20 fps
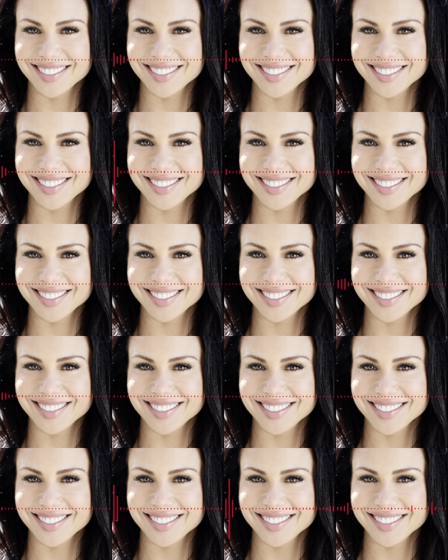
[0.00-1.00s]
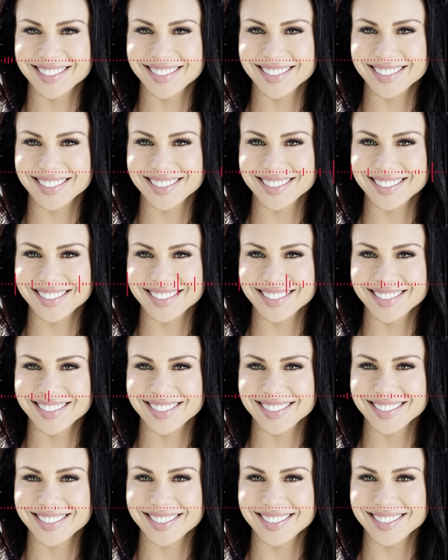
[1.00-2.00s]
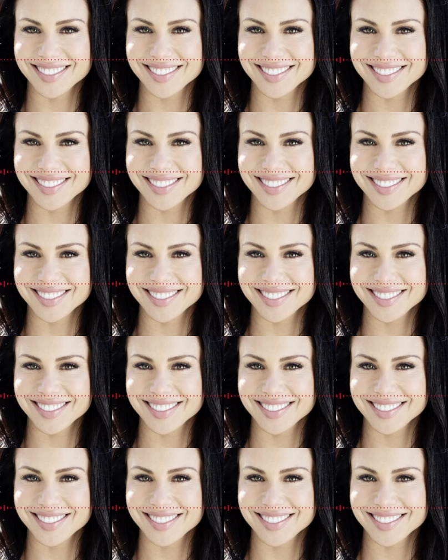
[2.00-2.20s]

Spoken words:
as if, I mean, there's no